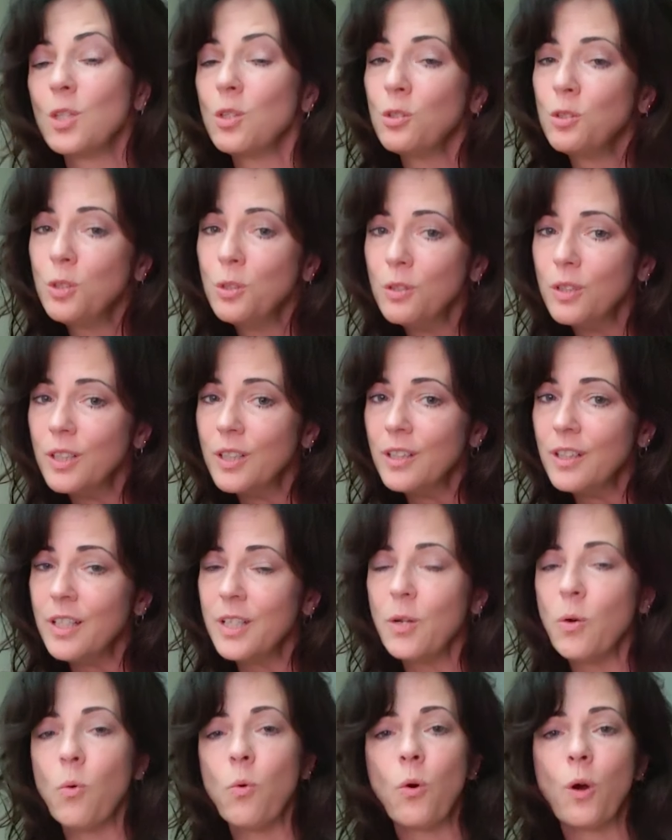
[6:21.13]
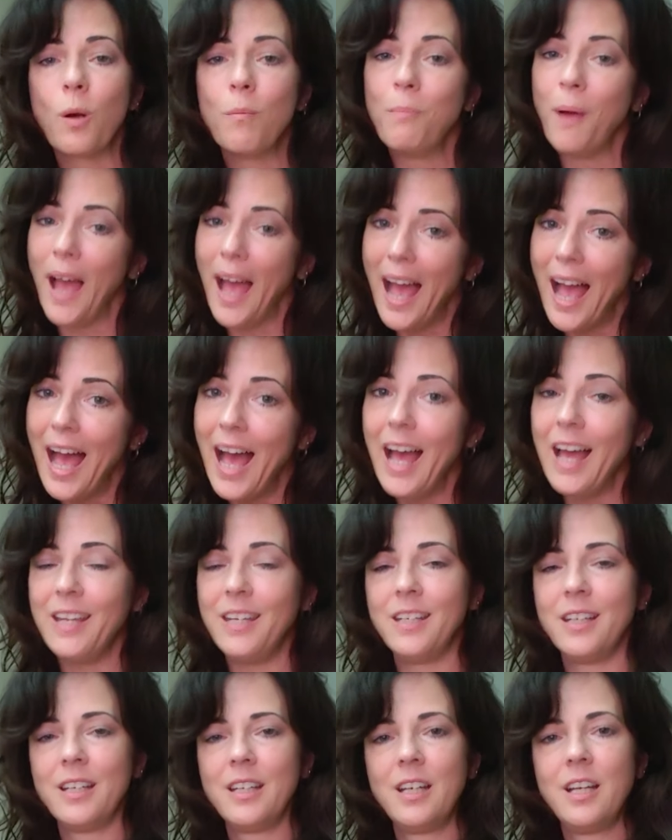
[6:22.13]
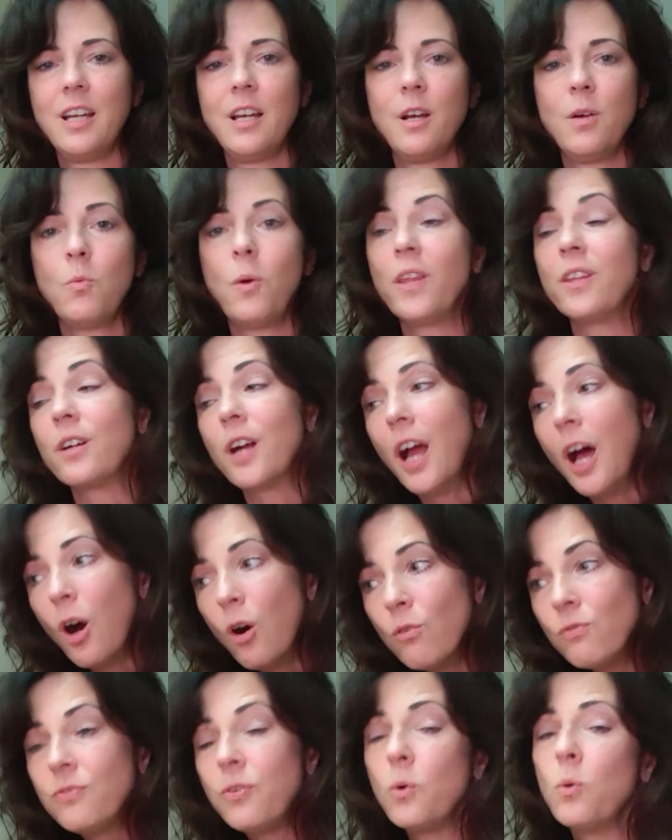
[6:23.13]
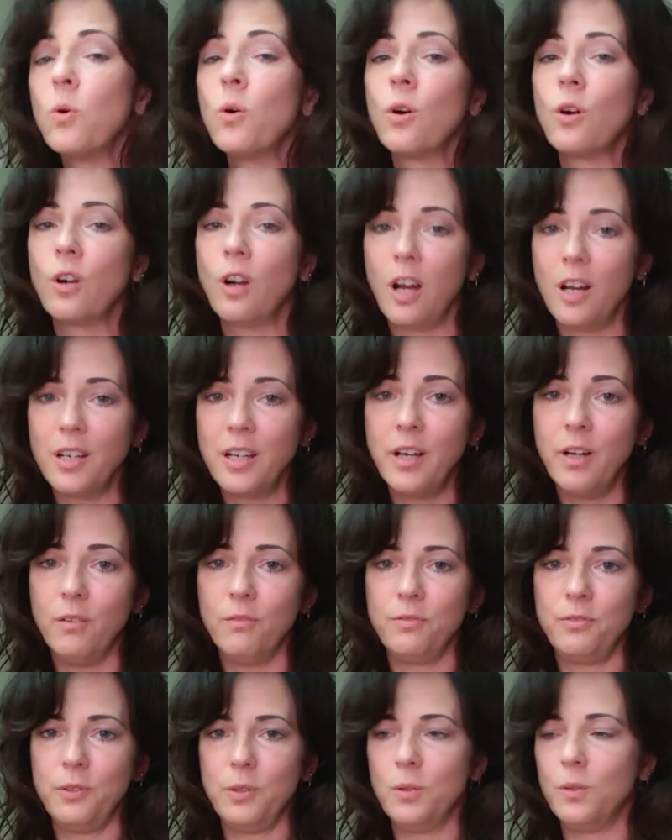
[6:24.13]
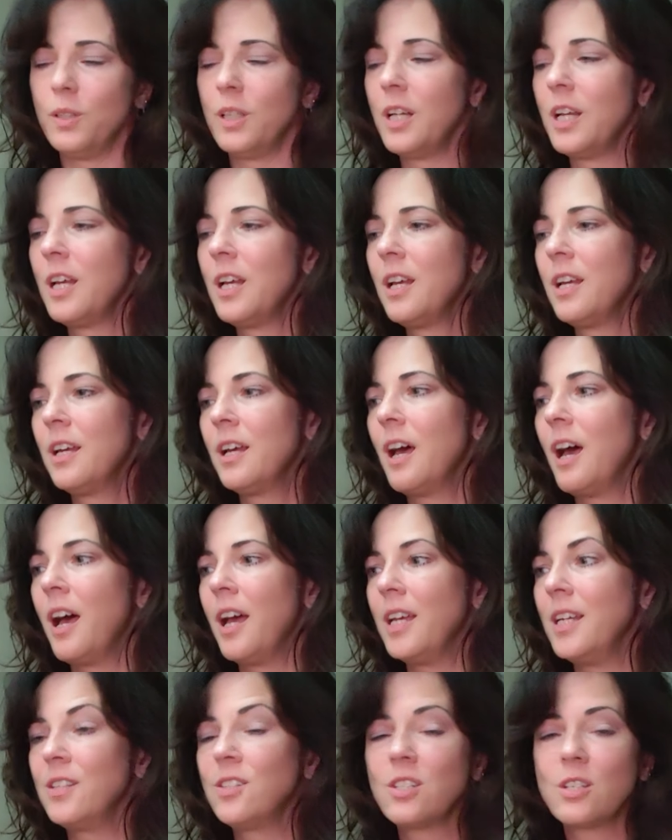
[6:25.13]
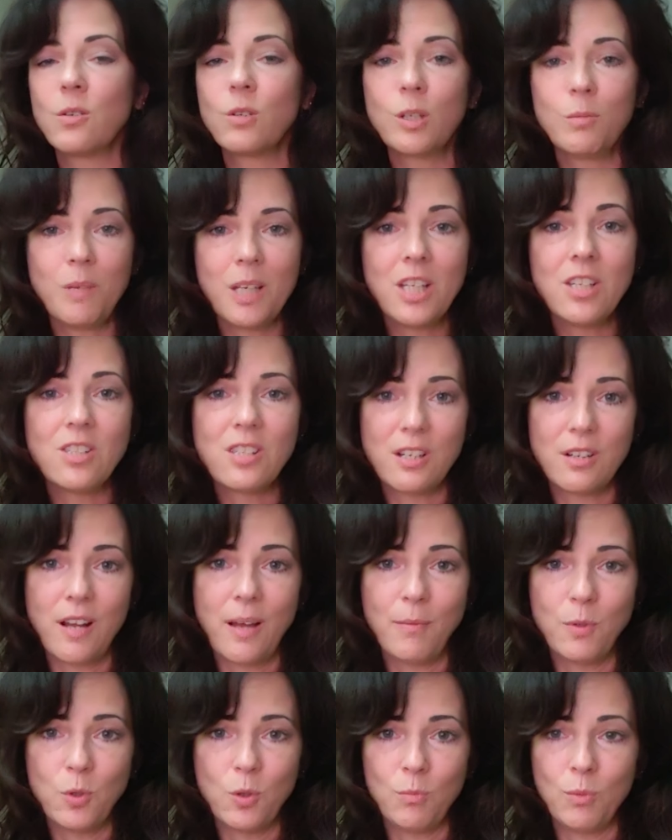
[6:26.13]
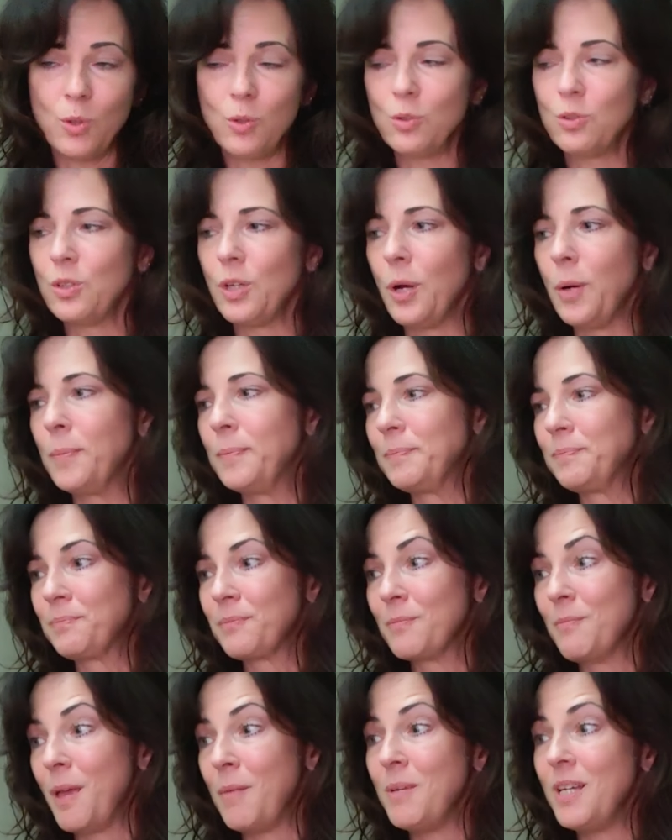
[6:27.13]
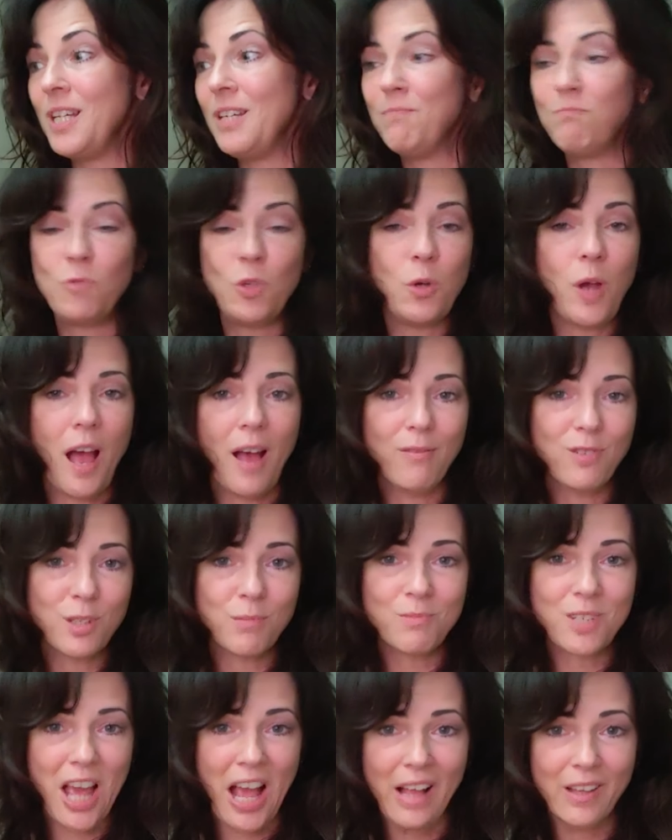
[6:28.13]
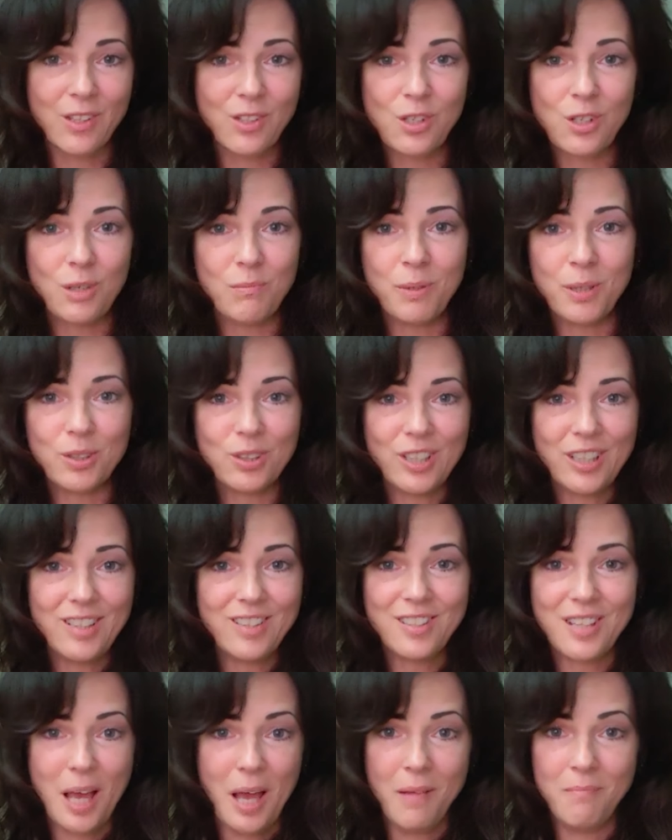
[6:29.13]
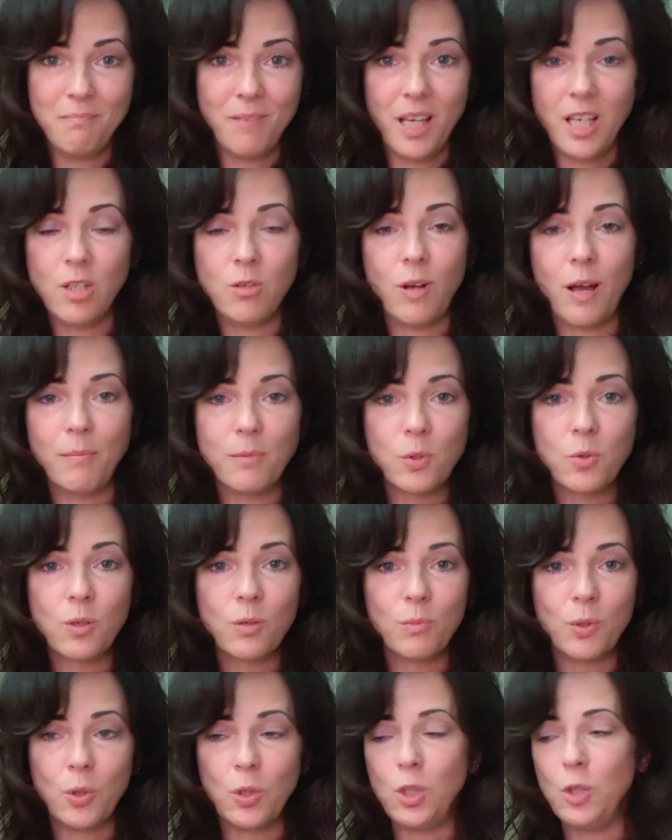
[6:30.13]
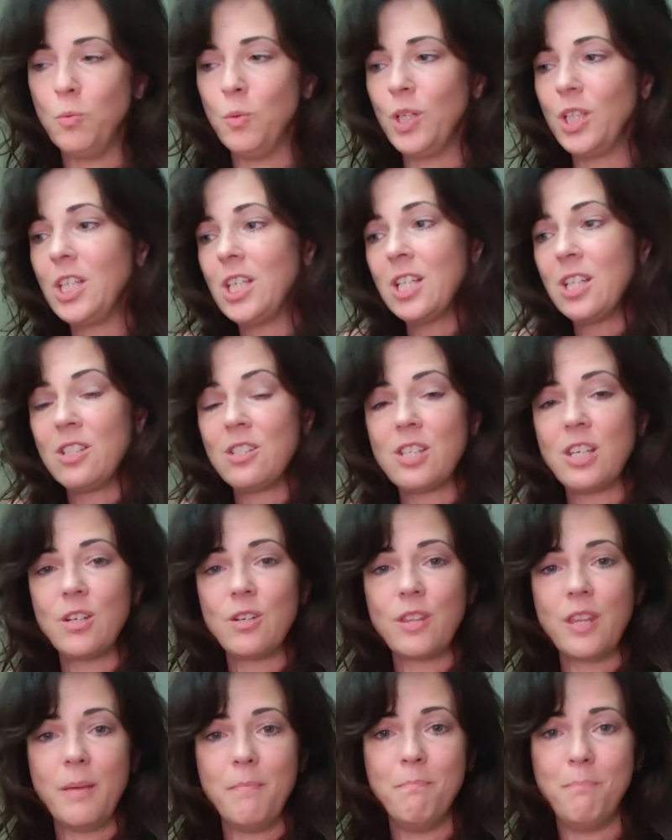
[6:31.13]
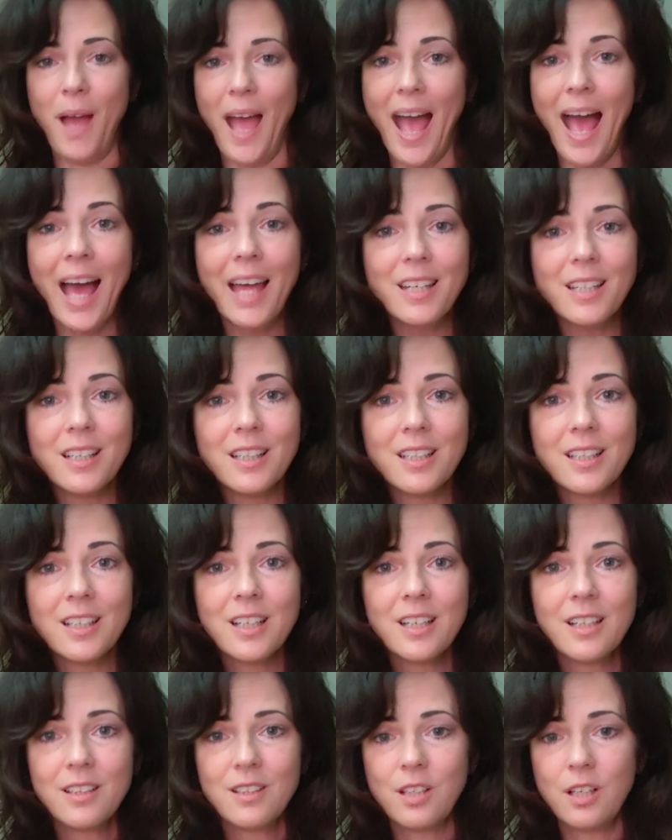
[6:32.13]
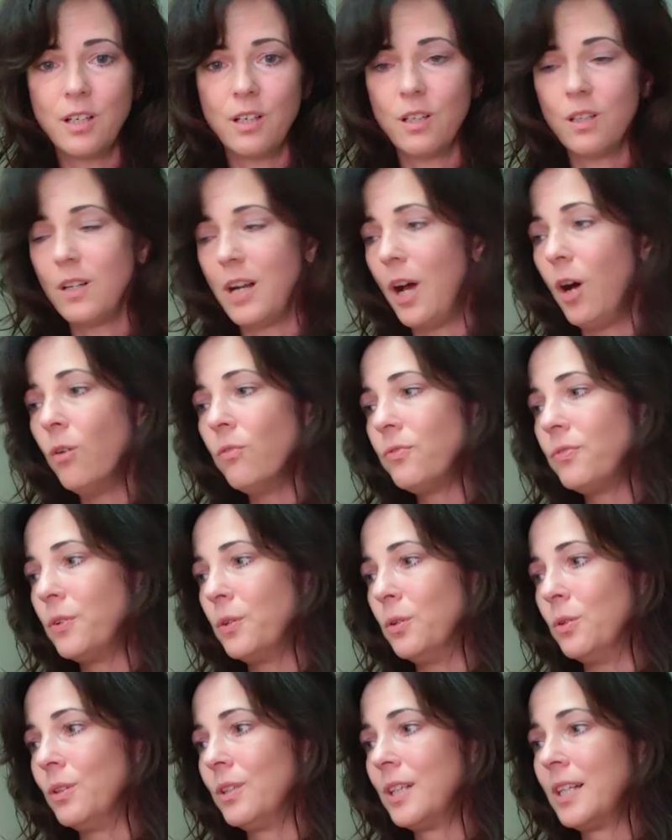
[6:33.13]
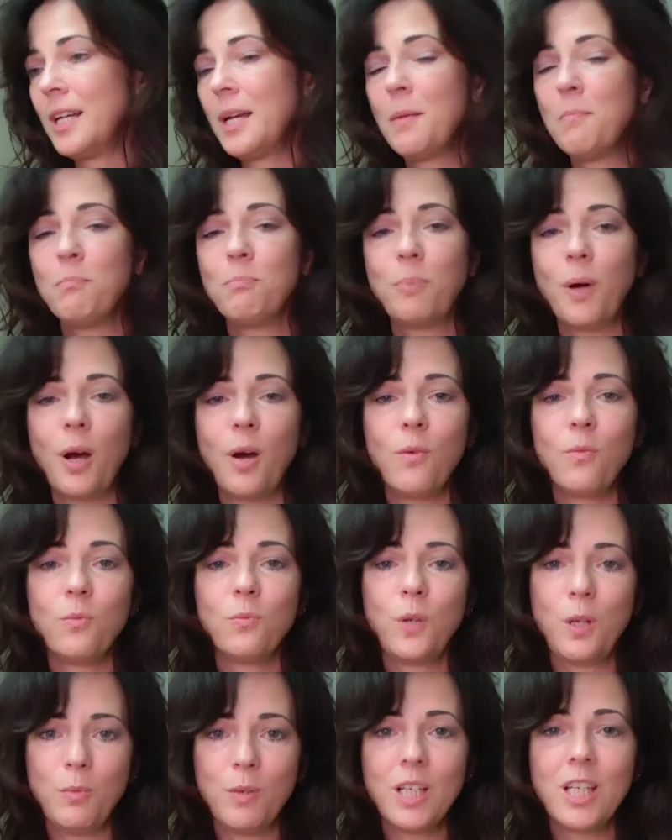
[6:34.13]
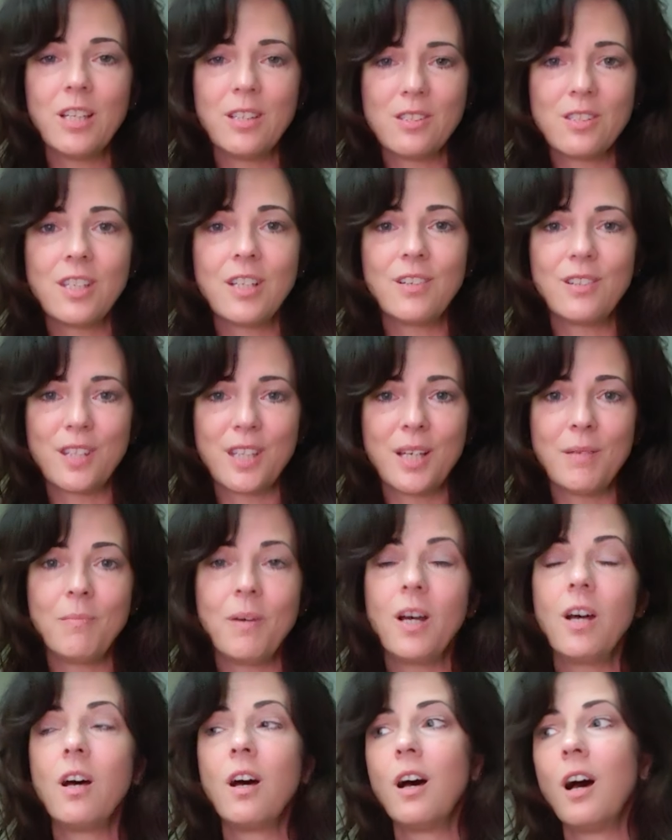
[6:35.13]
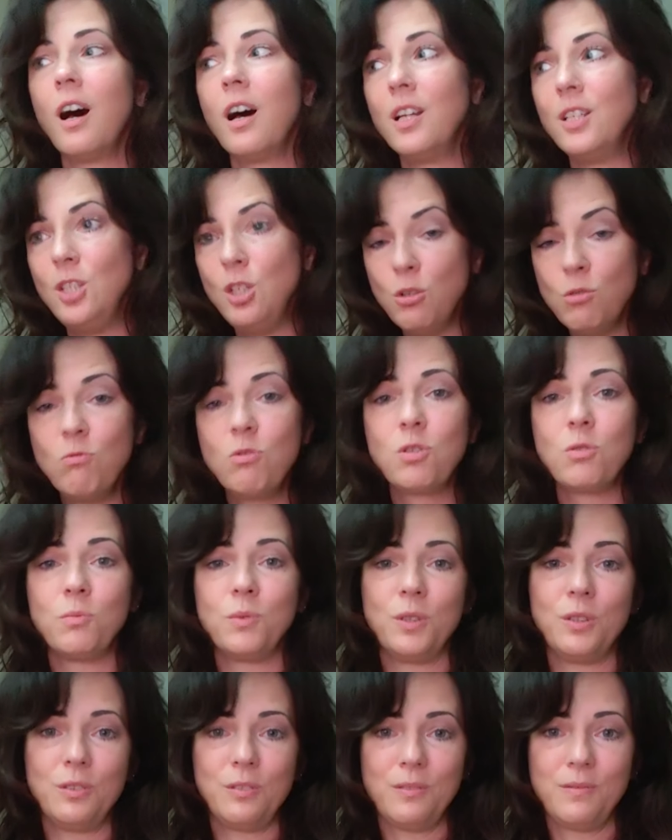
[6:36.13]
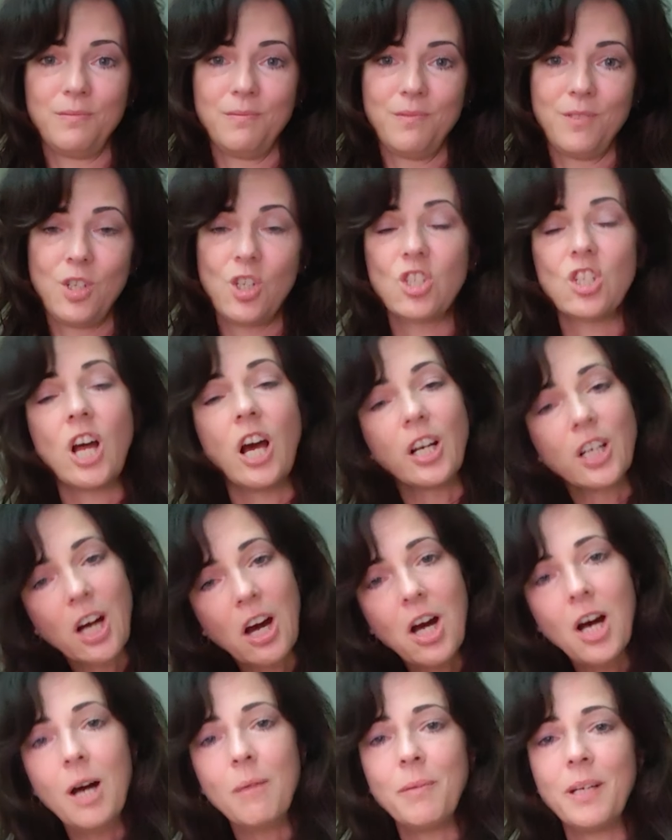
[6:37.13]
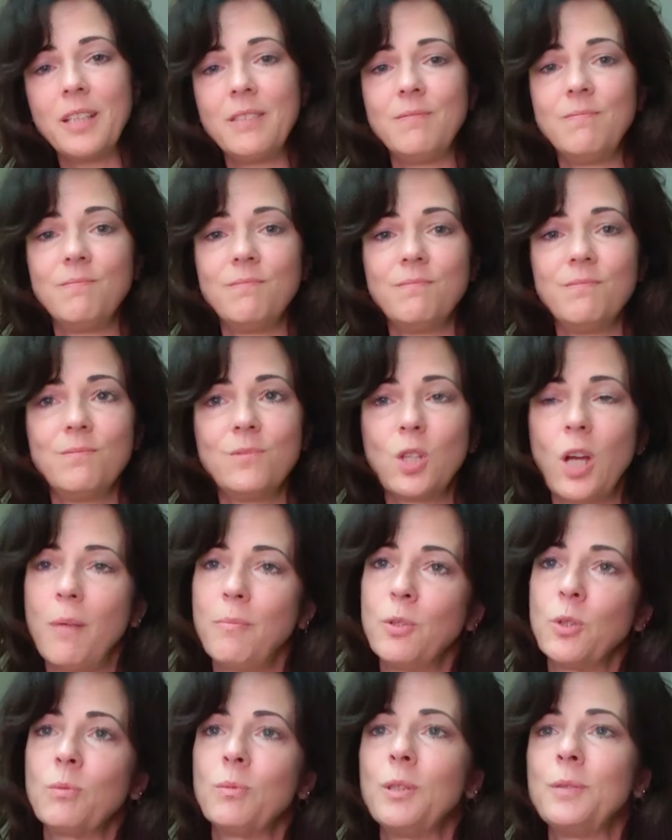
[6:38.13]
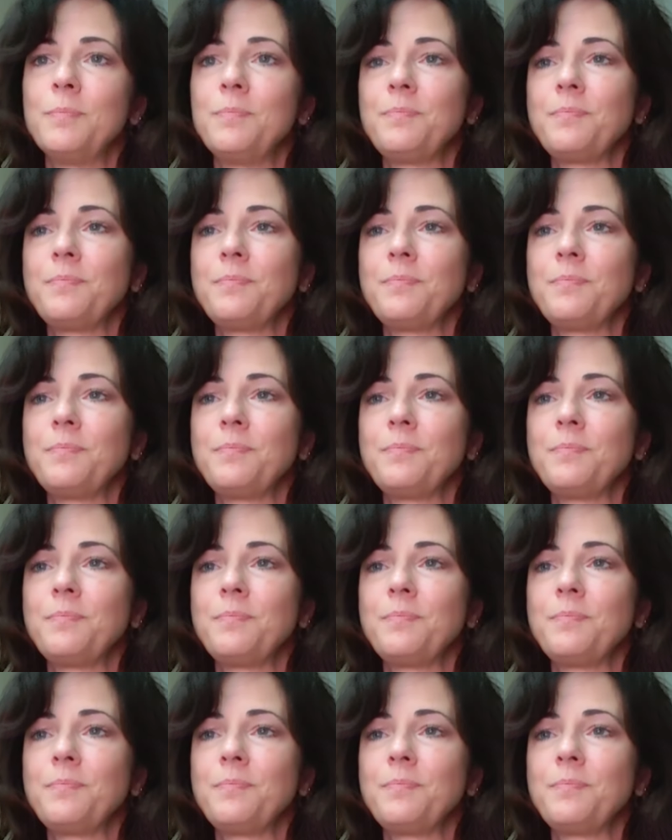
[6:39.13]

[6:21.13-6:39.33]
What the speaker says: good or bad, whether helpful or unhelpful, it's still going to be considered abnormal. So maybe you have some talents or abilities that make you abnormal. You wouldn't consider them bad. They're helpful, but we would consider them unusual, just not common. It's abnormal.